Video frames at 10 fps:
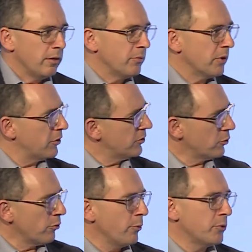The
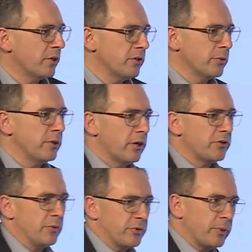story we're trying to do in our
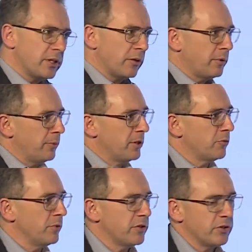team, so basically I manage a
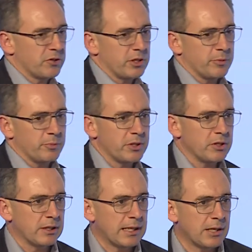research team at BT
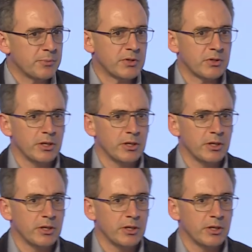Labs.